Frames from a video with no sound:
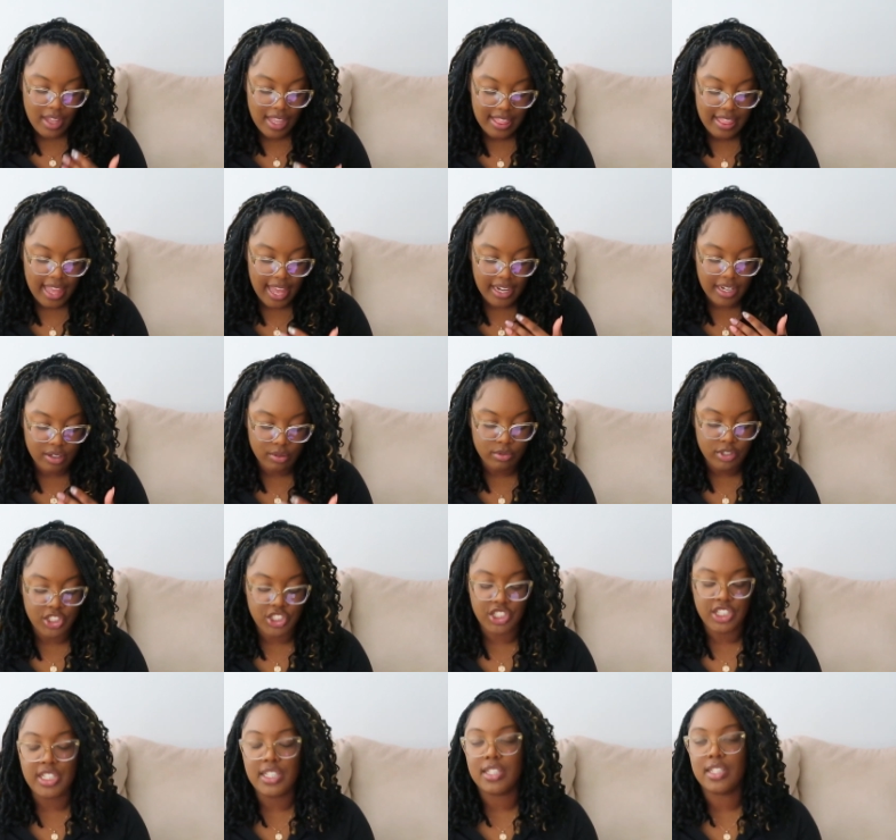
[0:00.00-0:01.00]
that it
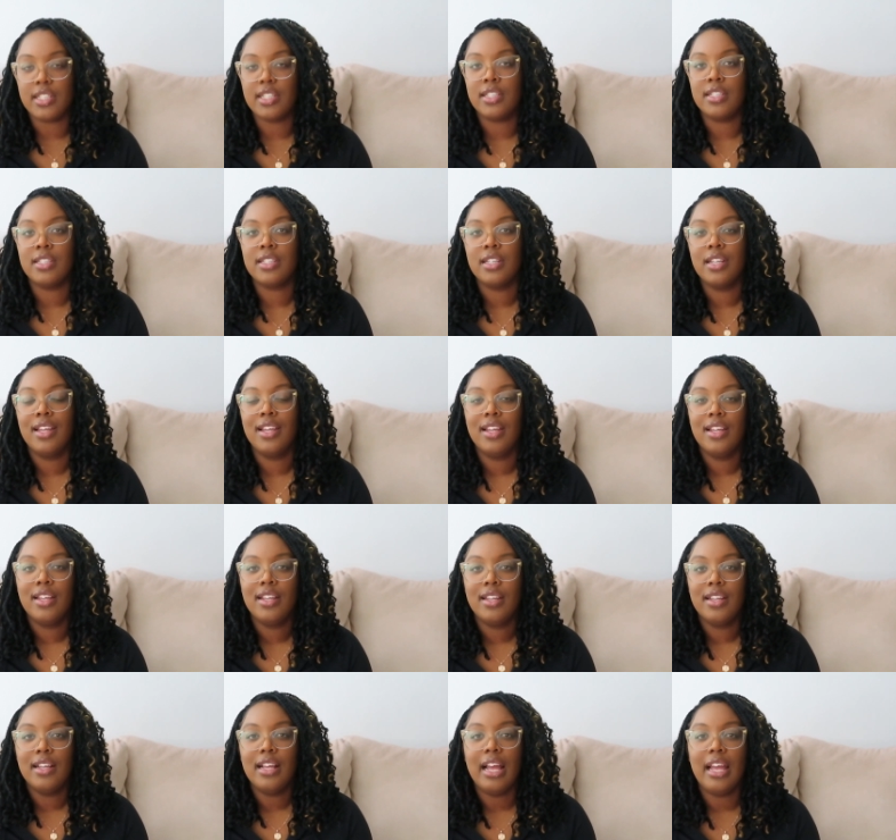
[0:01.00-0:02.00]
was jesus
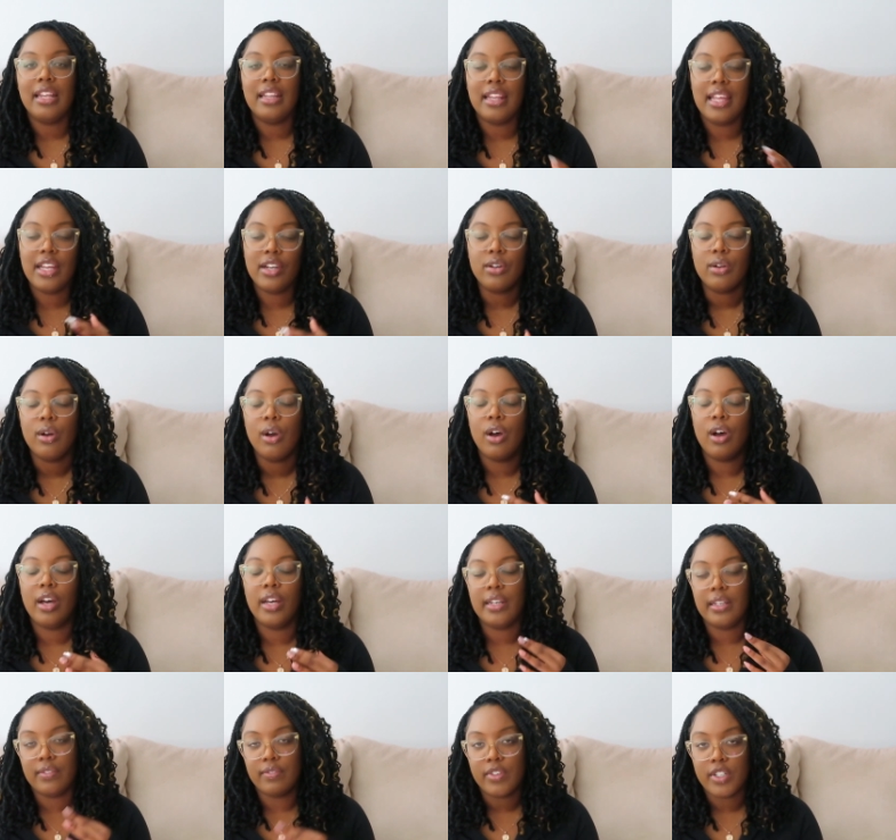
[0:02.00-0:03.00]
and later
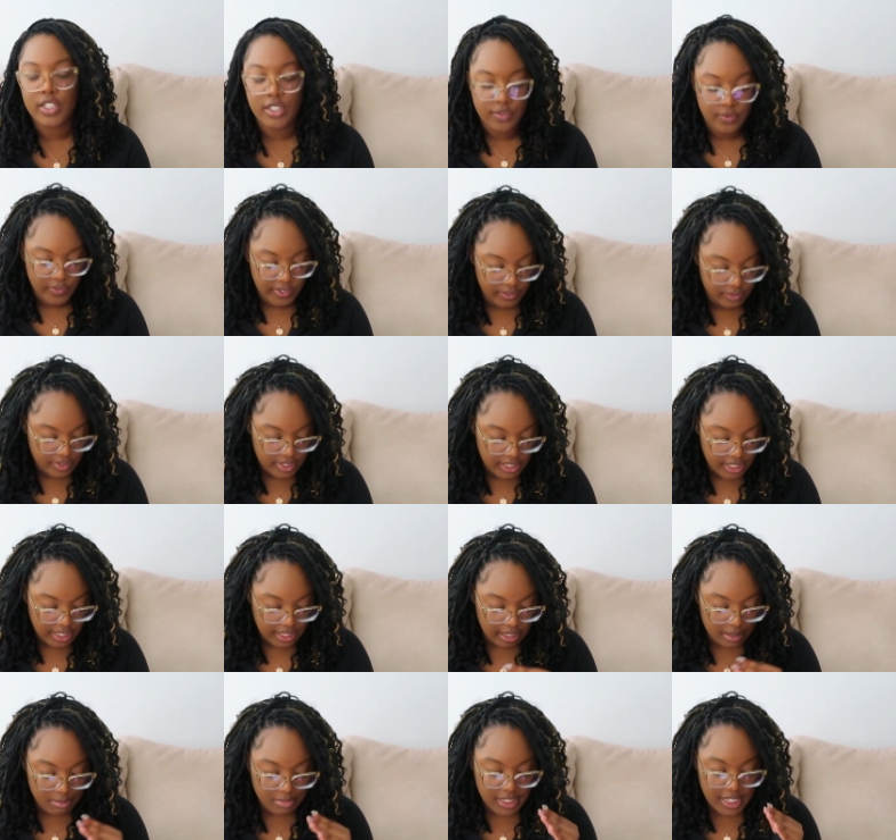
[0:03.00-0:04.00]
on in verse 15
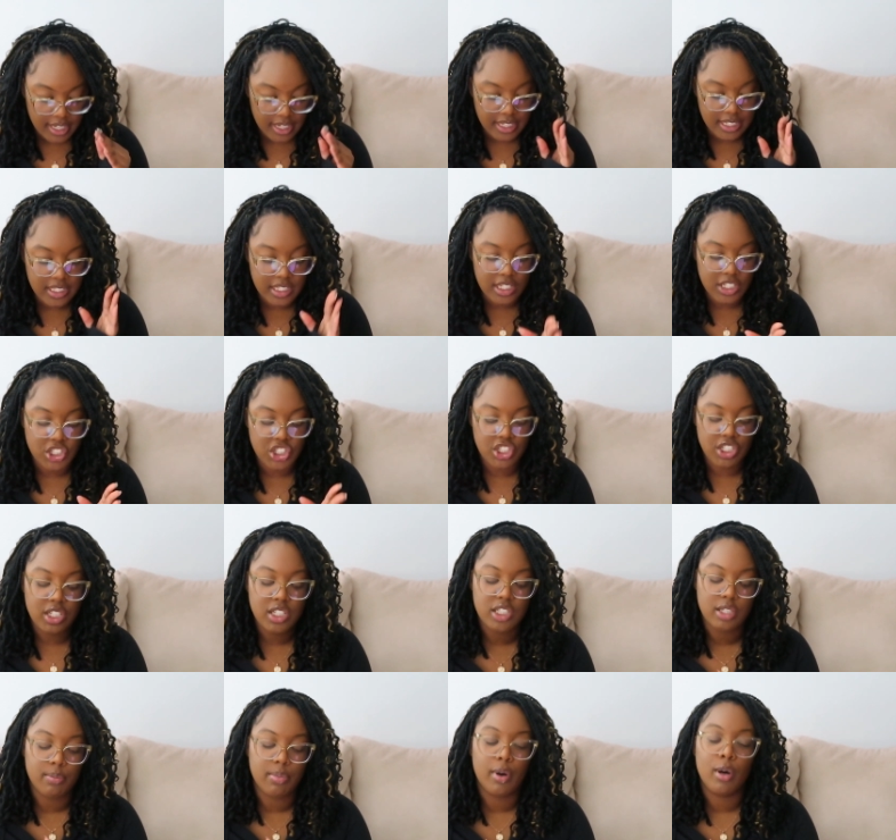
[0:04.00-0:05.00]
i think it says she
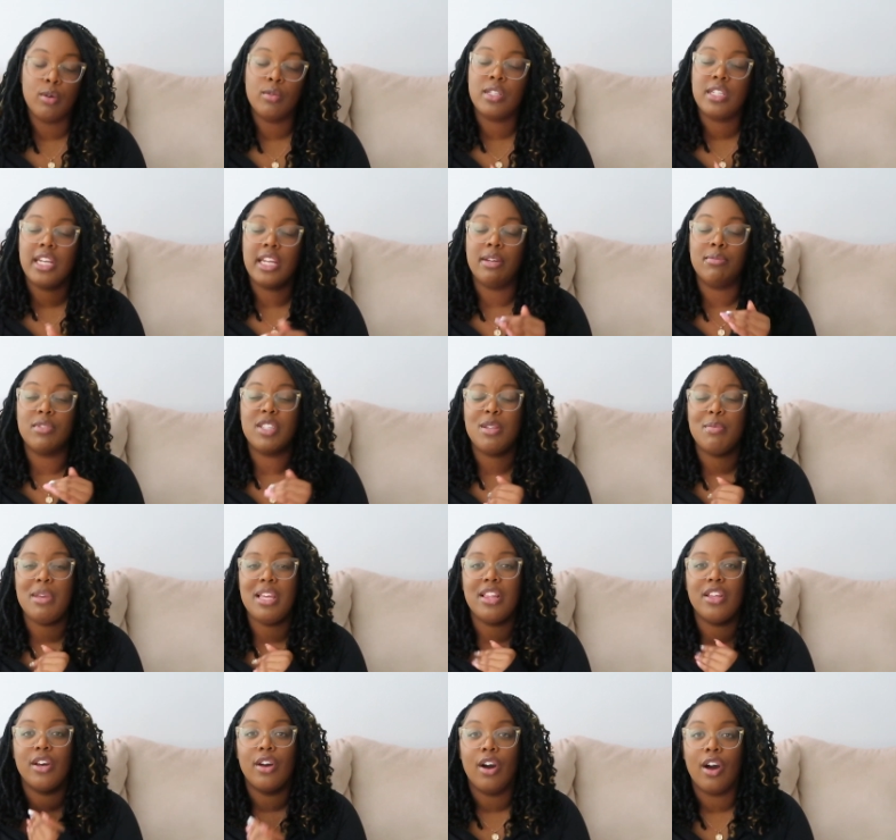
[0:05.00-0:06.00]
supposed him to
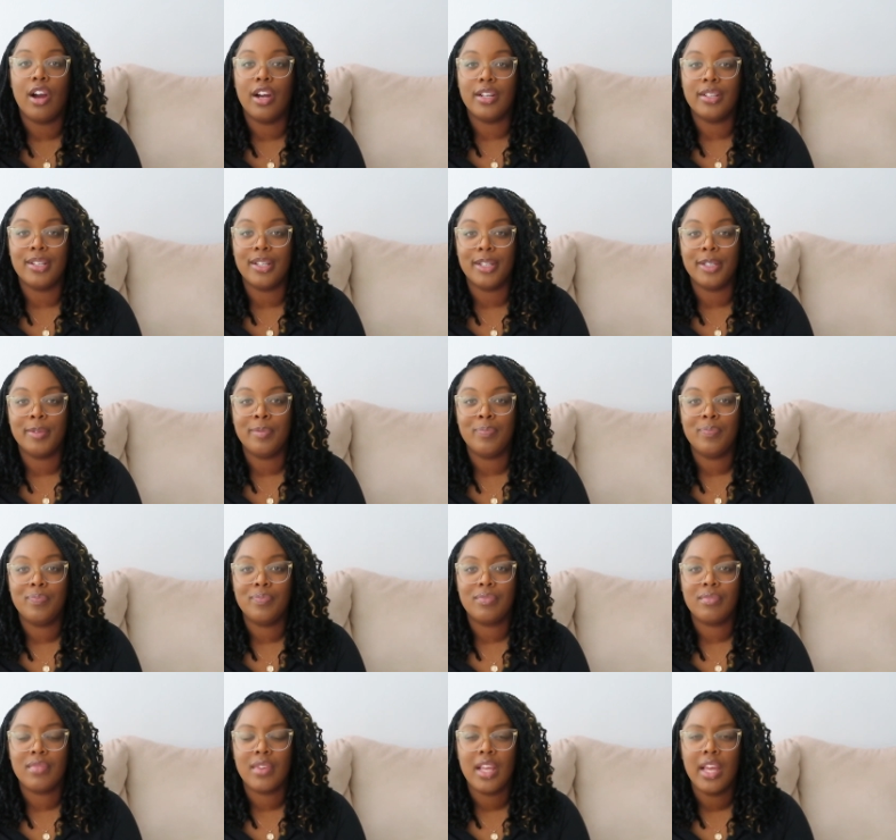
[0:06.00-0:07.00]
be the gardener
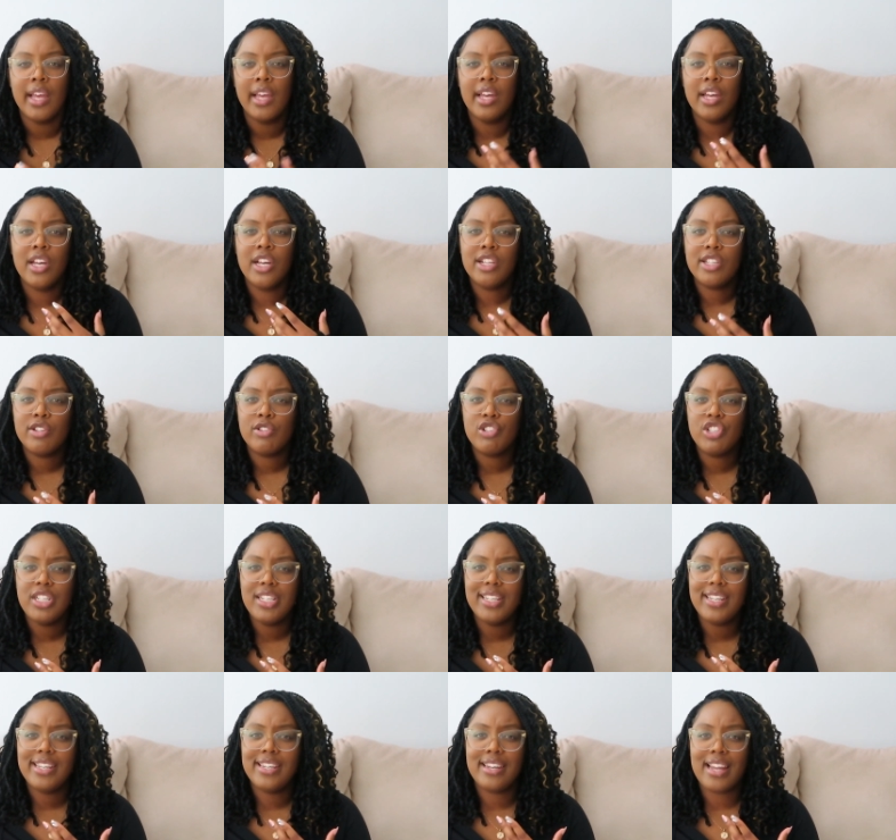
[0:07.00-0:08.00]
so
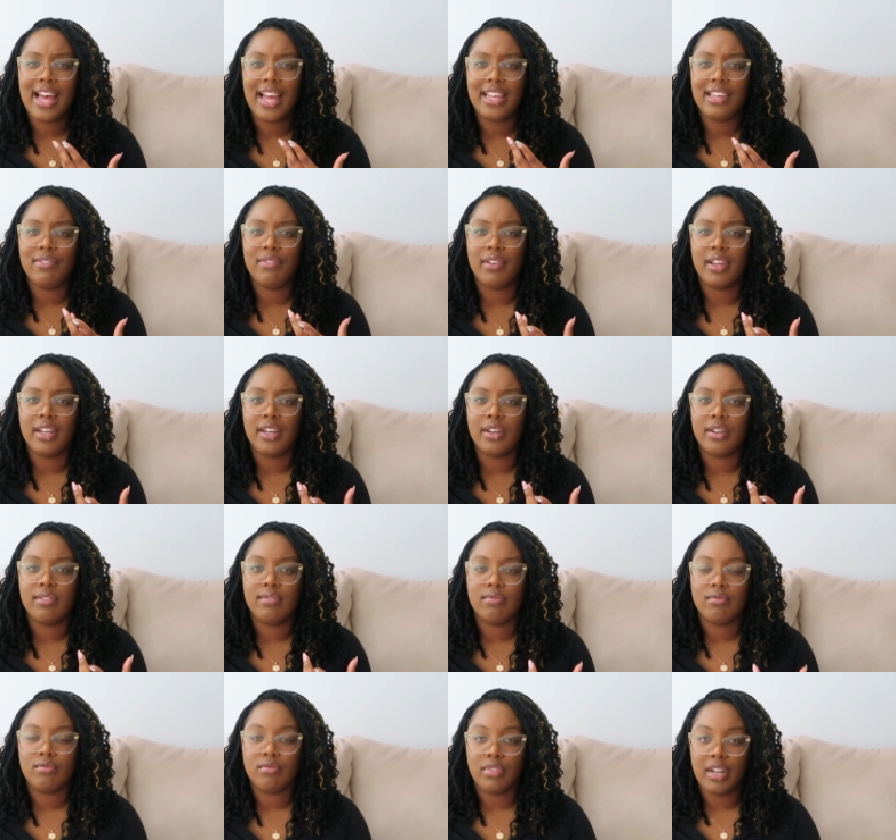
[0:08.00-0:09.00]
she did not even
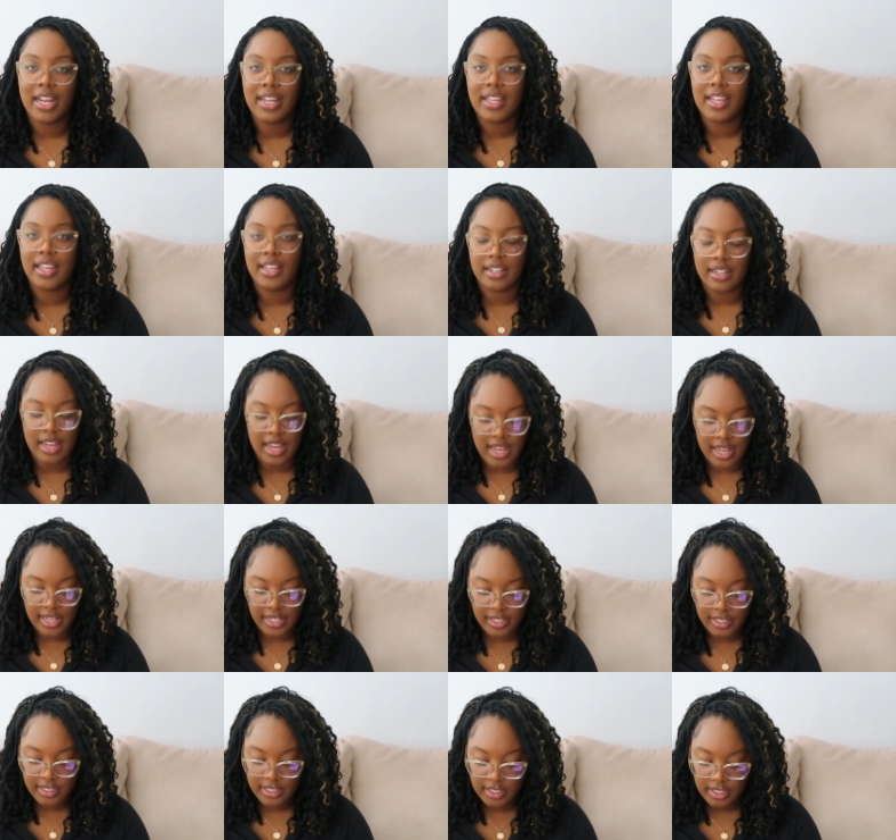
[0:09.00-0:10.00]

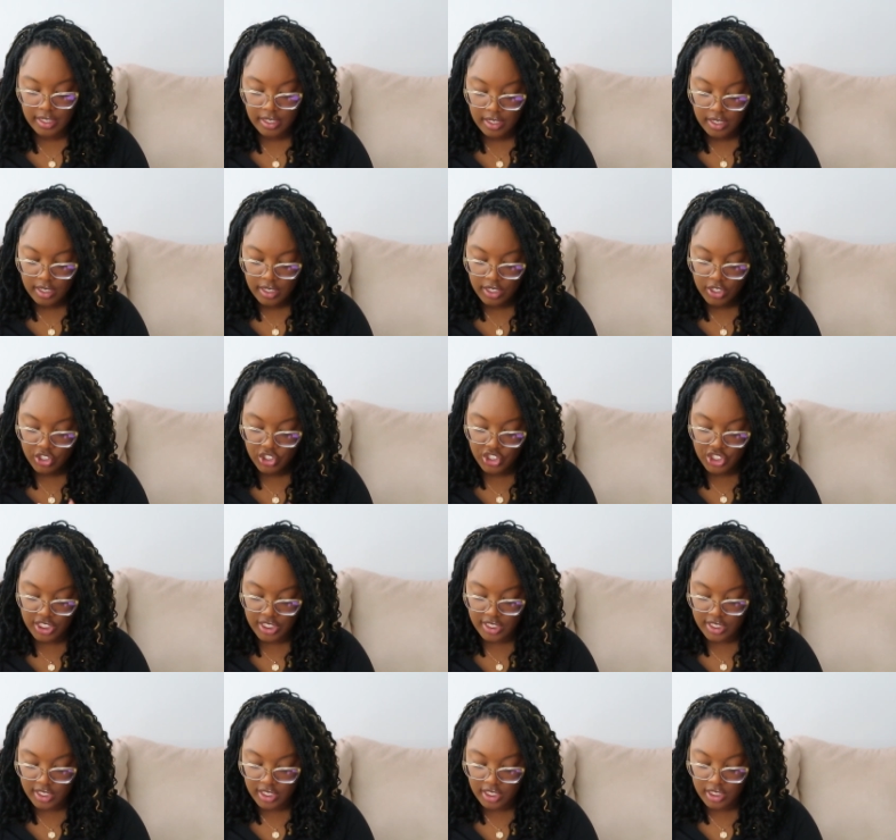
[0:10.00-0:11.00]
recognize
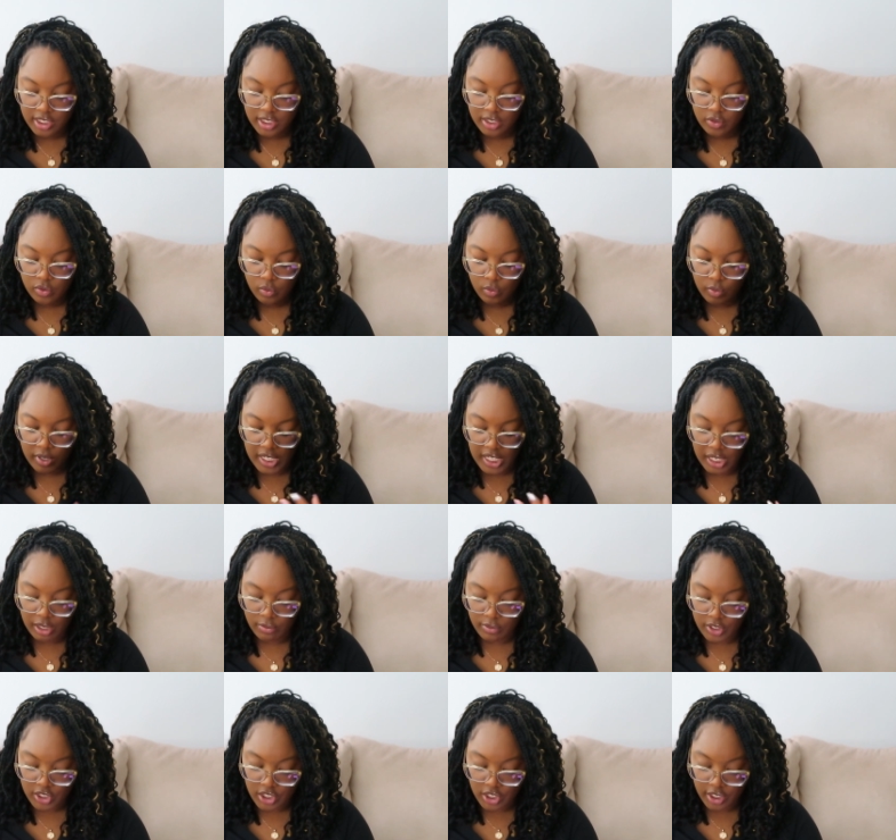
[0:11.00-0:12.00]
Jesus when he
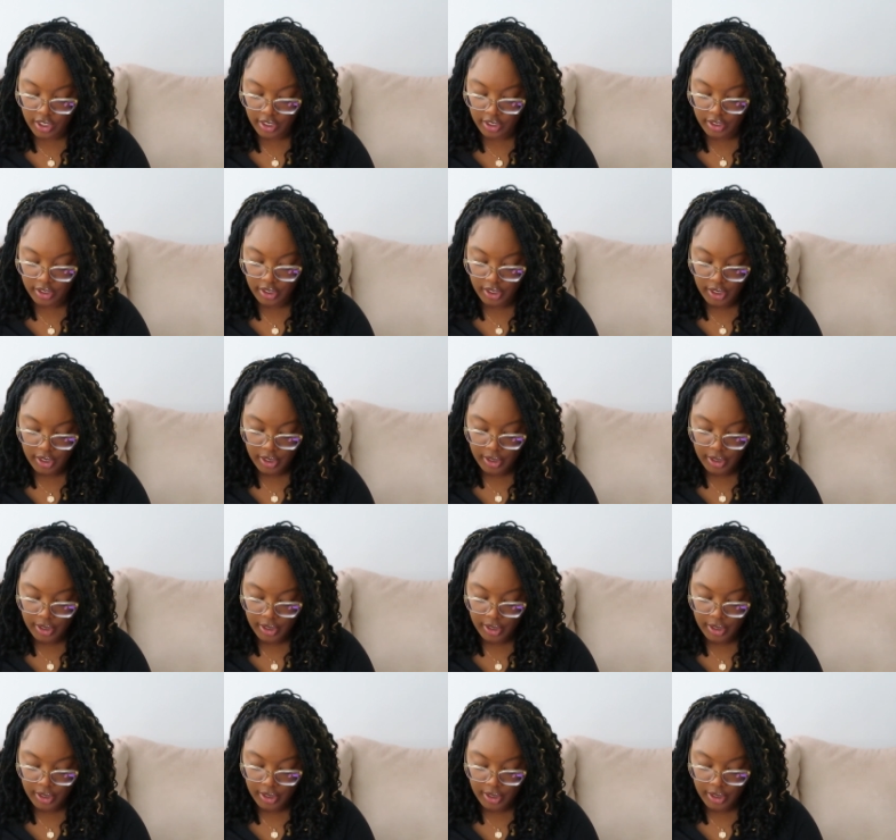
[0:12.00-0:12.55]
returned.